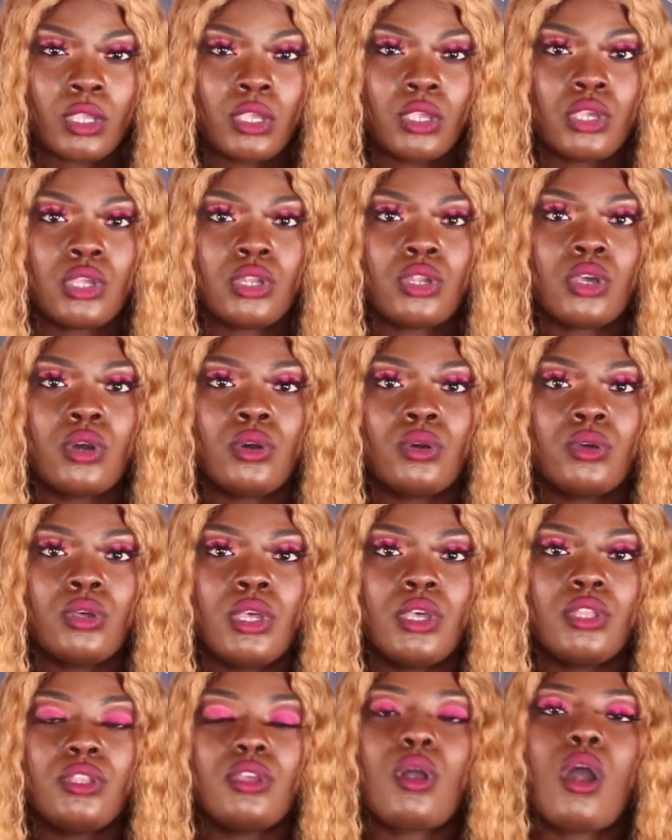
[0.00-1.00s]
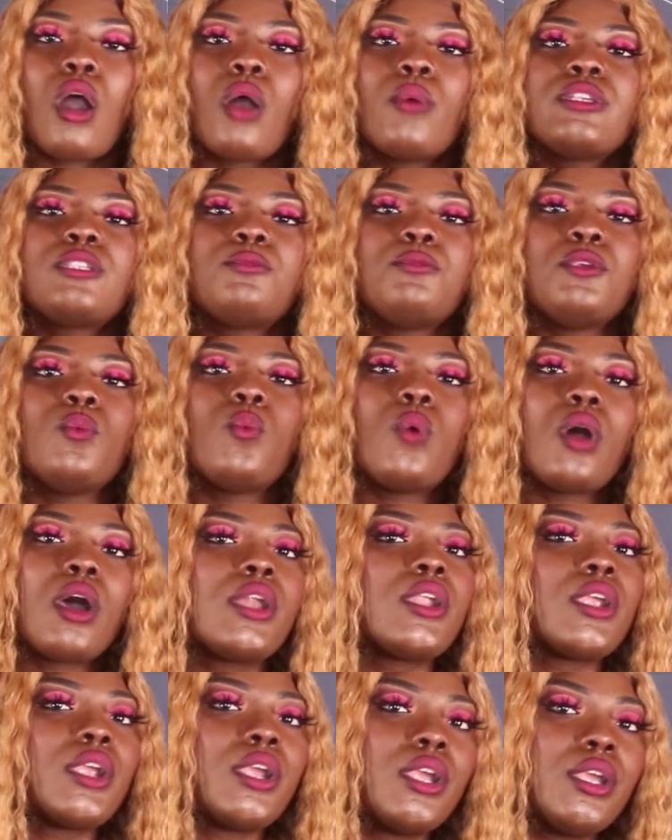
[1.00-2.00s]
You know, there'll always be
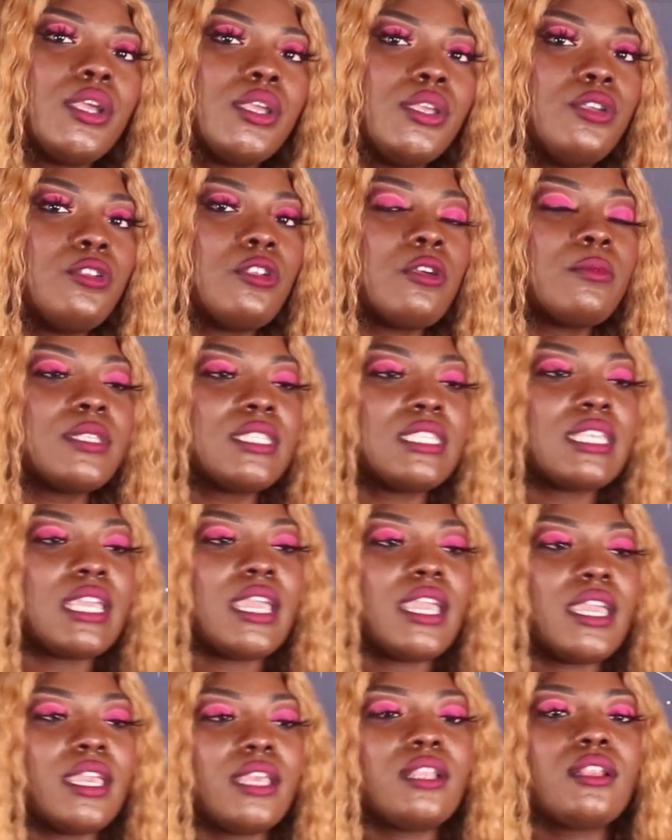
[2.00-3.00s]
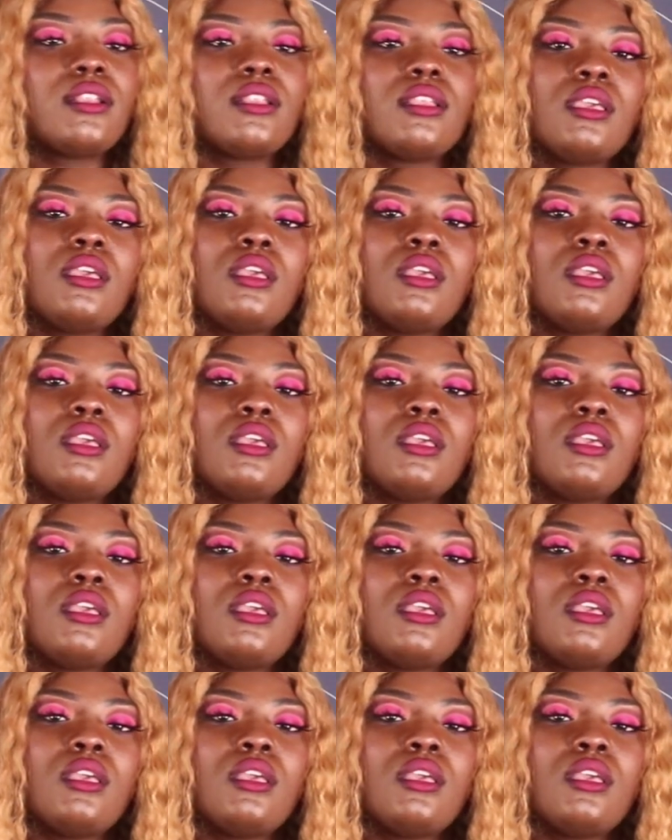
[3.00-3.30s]
water, you know what I'm saying?